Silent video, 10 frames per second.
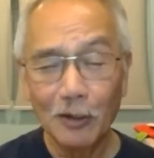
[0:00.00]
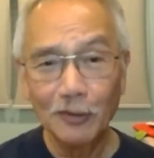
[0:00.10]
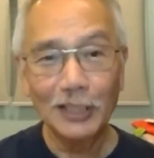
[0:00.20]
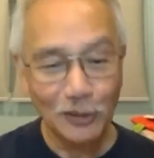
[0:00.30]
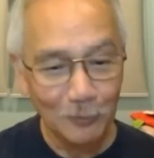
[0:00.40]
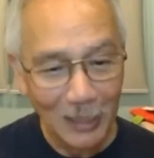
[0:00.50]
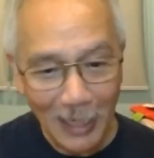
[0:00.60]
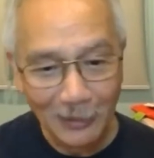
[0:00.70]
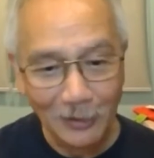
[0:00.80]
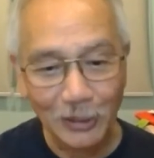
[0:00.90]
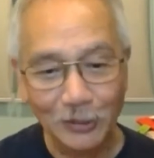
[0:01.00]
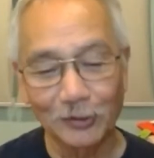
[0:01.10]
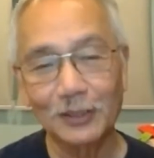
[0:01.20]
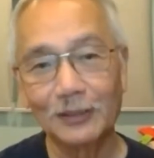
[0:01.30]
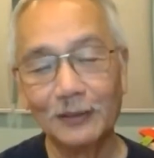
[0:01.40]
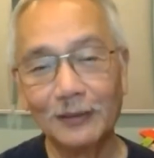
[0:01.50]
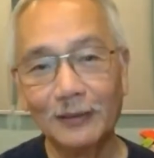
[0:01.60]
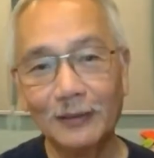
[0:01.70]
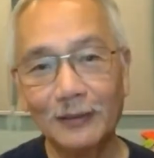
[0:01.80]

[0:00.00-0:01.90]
To be holy is to be like Jesus.